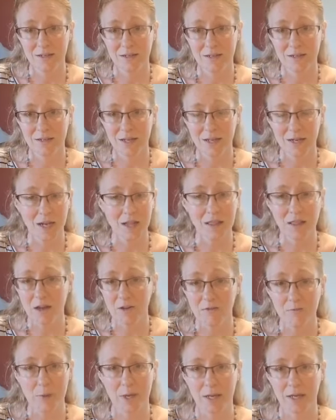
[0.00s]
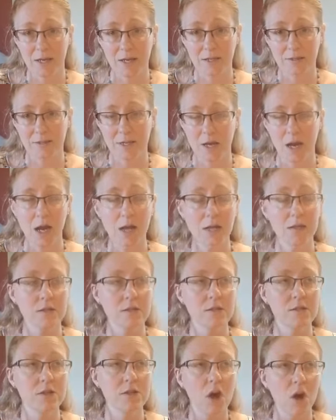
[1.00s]
And I love my kids. I
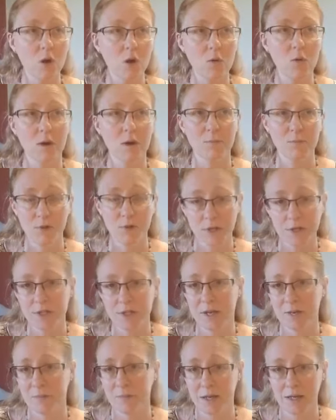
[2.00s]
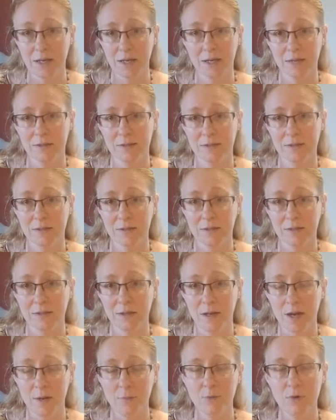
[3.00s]
so appreciate my kids.
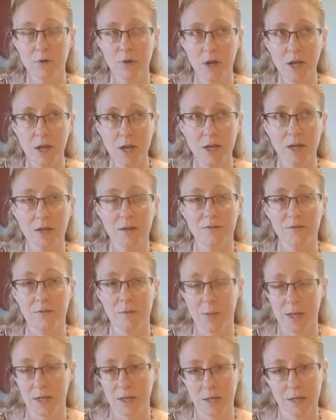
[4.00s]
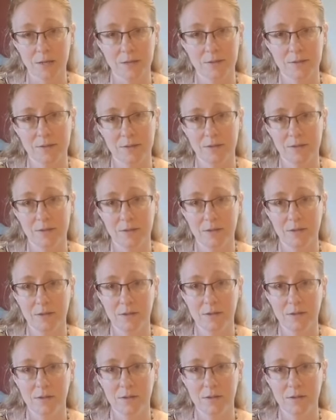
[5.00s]
I prayed for my kids.
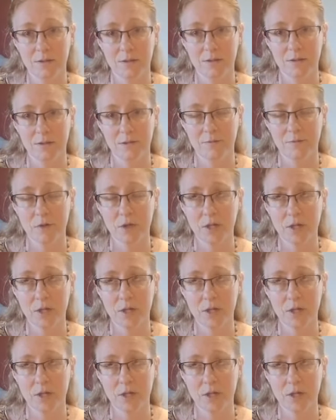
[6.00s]
For